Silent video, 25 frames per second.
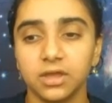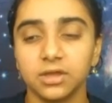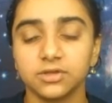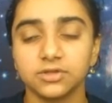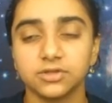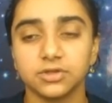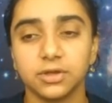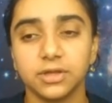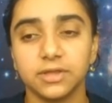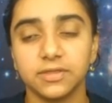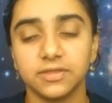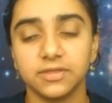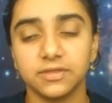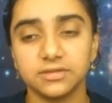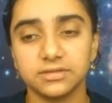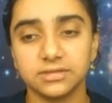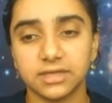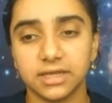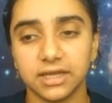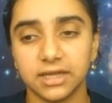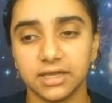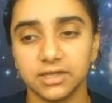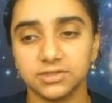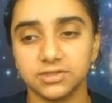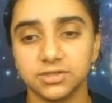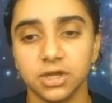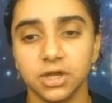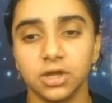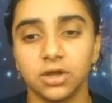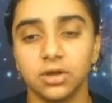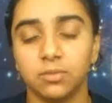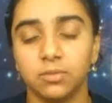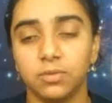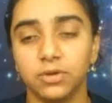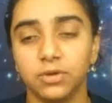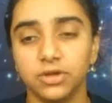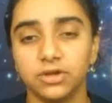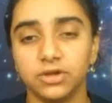So in this case,
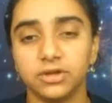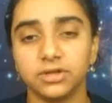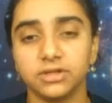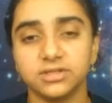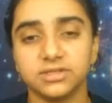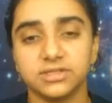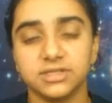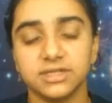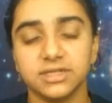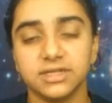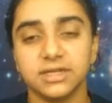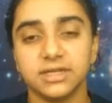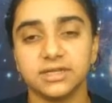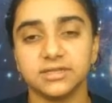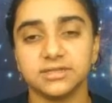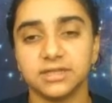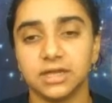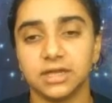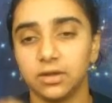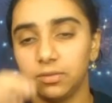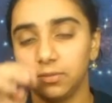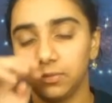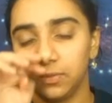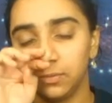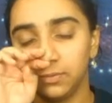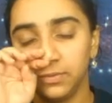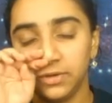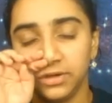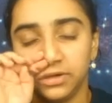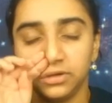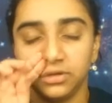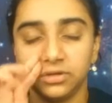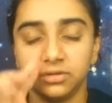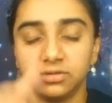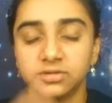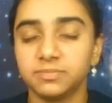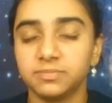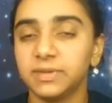what you're going to see is that when
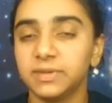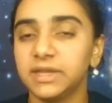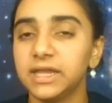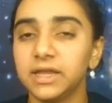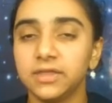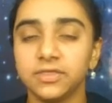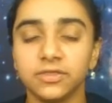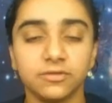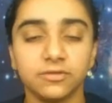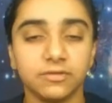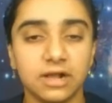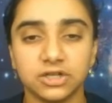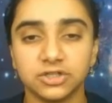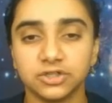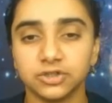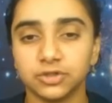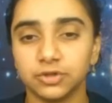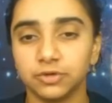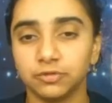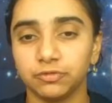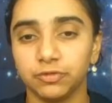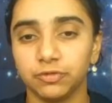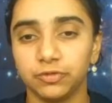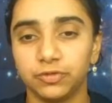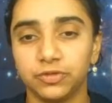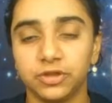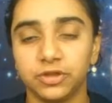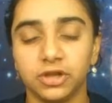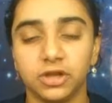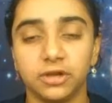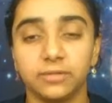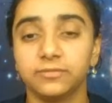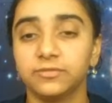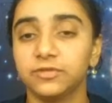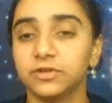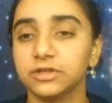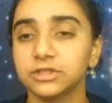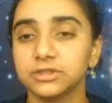we begin the rational root
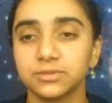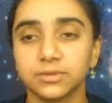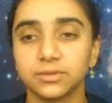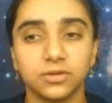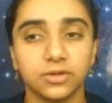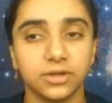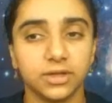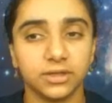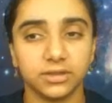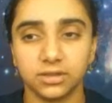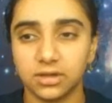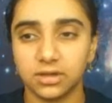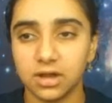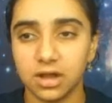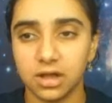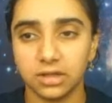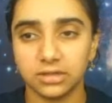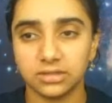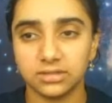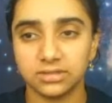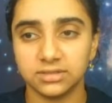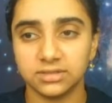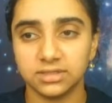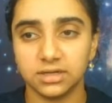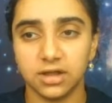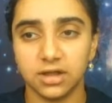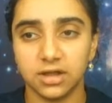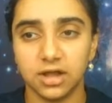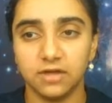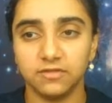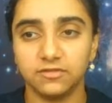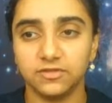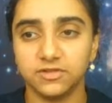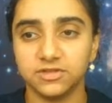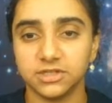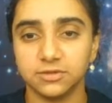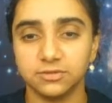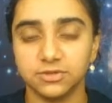theorem, first we're going to look at the constant,
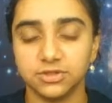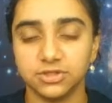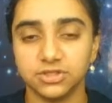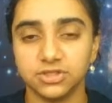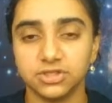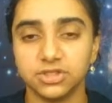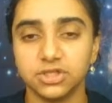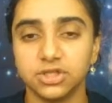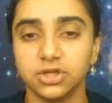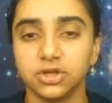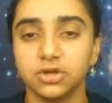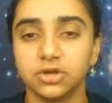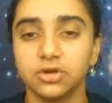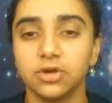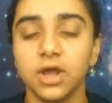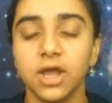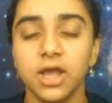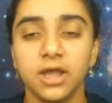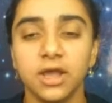obviously, which is 2.